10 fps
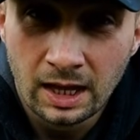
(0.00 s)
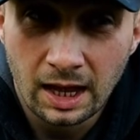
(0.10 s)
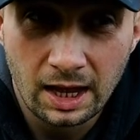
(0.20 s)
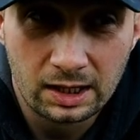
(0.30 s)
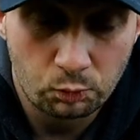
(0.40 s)

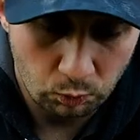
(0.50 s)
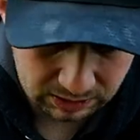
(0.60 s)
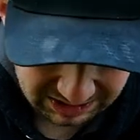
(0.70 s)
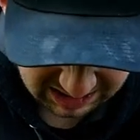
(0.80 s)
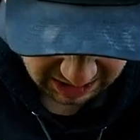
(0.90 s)
And
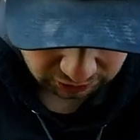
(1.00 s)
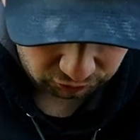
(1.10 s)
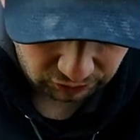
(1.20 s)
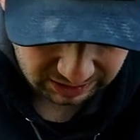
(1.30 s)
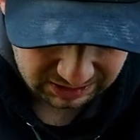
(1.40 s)
once it
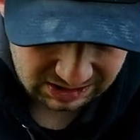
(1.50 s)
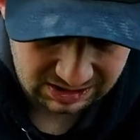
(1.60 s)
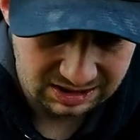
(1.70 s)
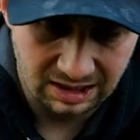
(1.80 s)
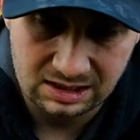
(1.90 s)
tenderizes and
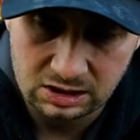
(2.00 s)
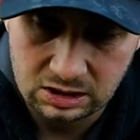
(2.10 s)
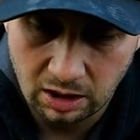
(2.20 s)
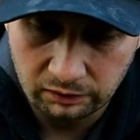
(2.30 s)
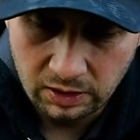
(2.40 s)
it's nice and
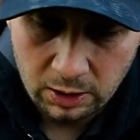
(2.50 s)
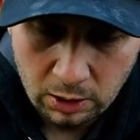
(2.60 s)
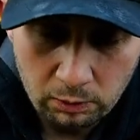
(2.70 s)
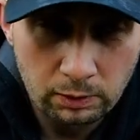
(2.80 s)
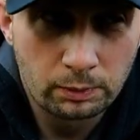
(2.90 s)
soft,
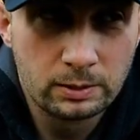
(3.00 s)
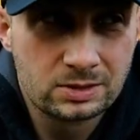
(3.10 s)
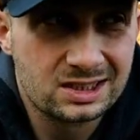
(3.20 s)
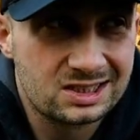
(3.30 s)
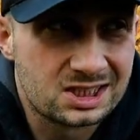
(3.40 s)
we're probably
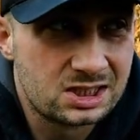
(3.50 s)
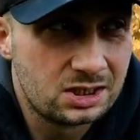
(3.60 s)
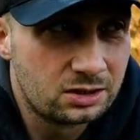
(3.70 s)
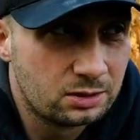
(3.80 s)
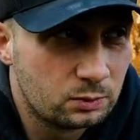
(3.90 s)
just gonna
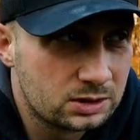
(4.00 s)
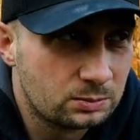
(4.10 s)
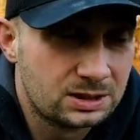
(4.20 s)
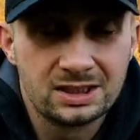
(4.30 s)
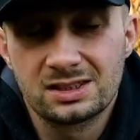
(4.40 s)
sear it with
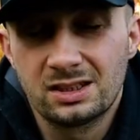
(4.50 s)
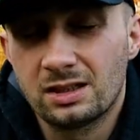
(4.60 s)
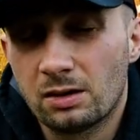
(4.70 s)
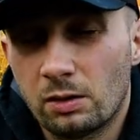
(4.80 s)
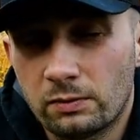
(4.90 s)
some
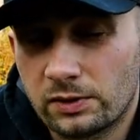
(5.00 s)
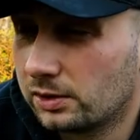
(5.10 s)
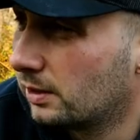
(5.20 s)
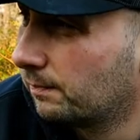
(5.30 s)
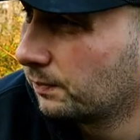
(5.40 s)
seasoning
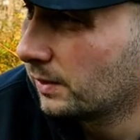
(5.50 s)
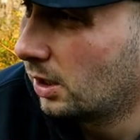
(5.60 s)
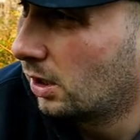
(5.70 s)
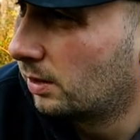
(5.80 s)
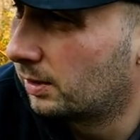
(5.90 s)
over
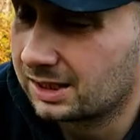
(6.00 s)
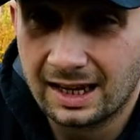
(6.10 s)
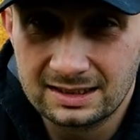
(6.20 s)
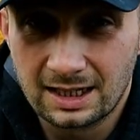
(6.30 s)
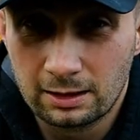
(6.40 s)
um, a
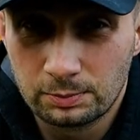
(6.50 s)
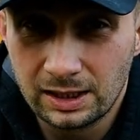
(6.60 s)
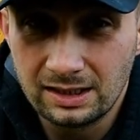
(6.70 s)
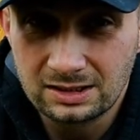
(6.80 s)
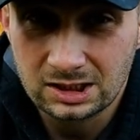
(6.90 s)
cast iron
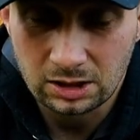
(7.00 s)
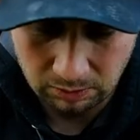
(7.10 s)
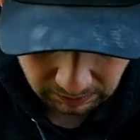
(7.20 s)
pan, so